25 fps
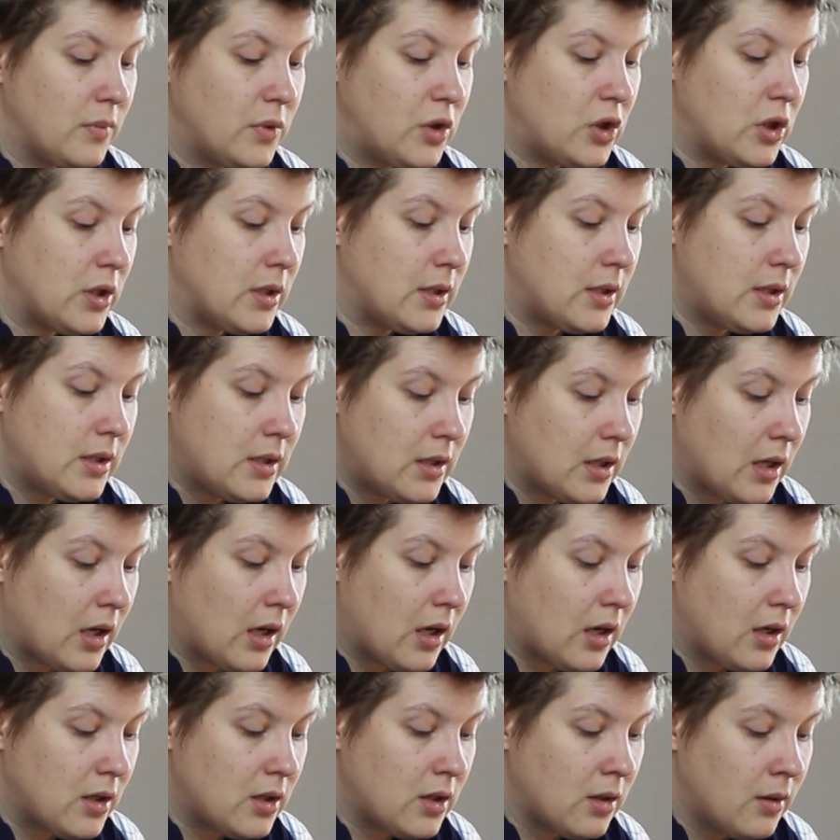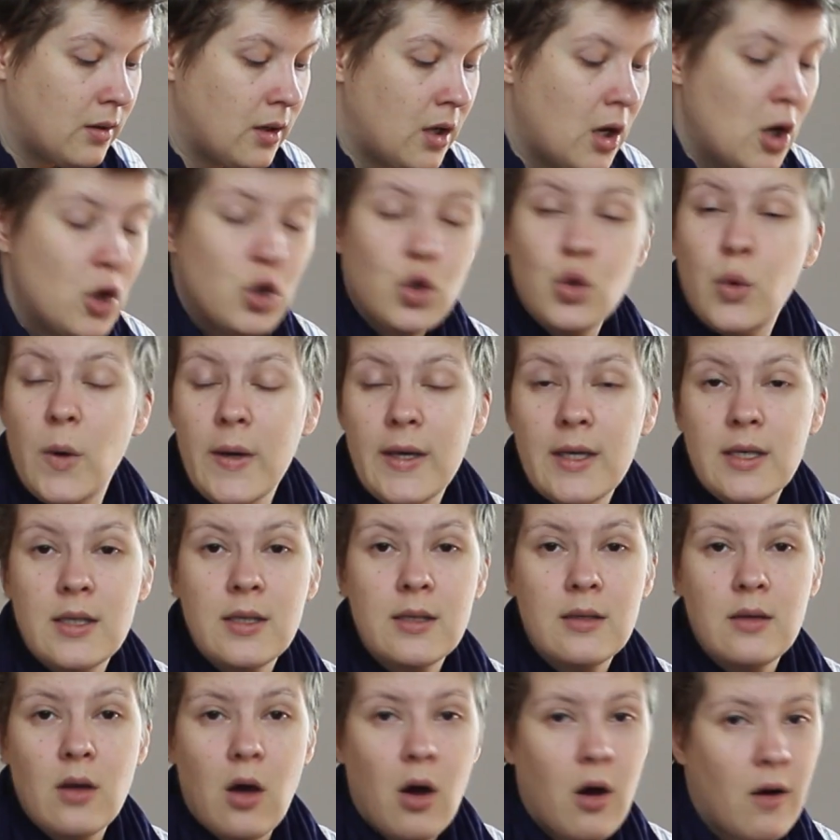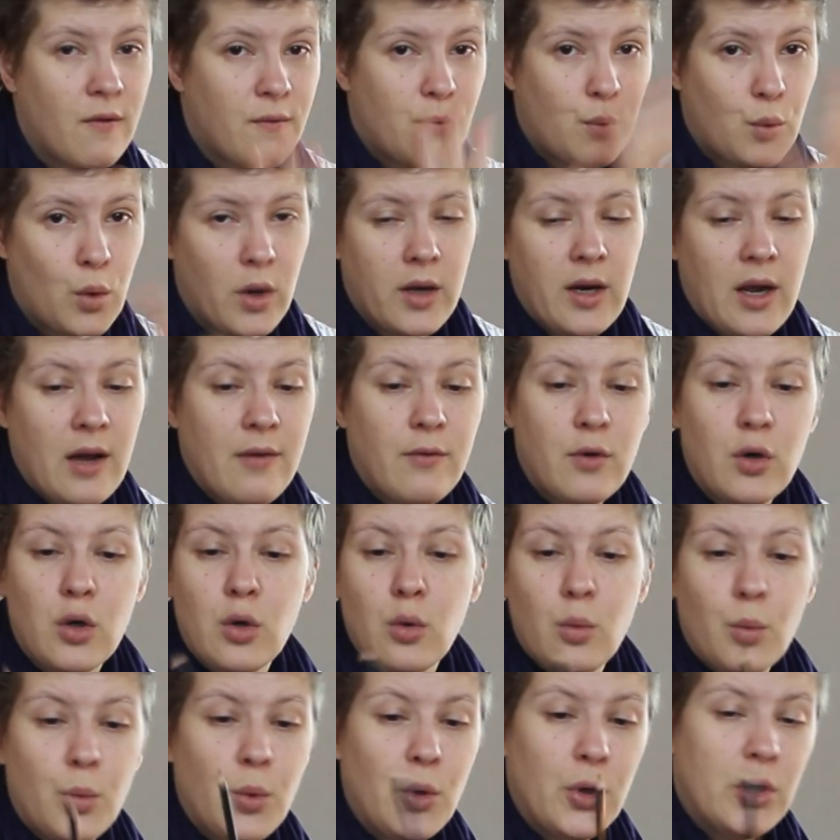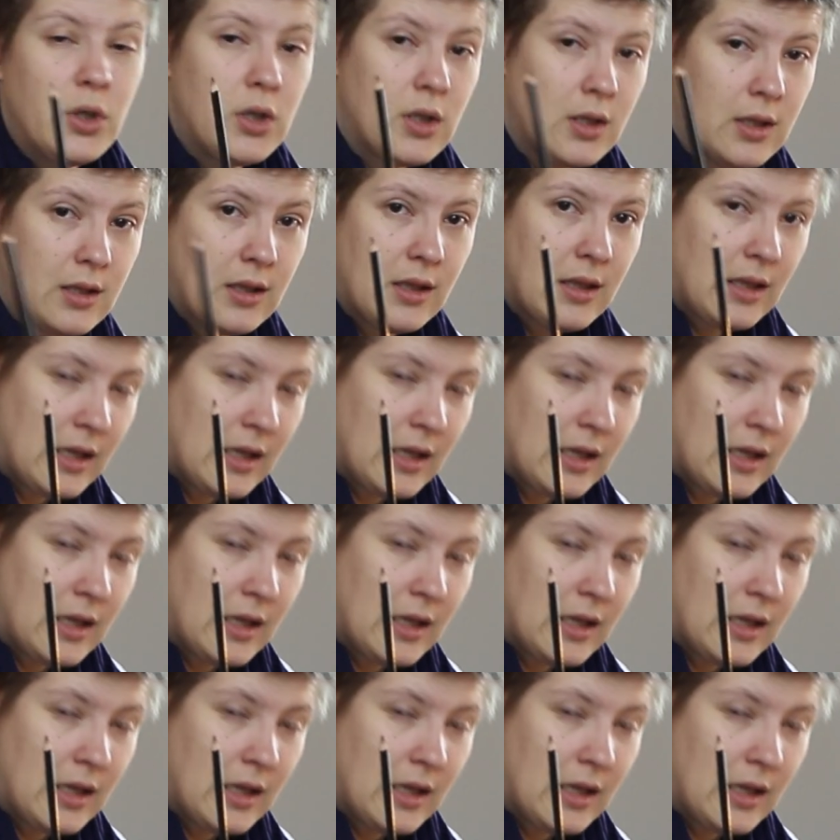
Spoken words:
just twigs of whatever wood.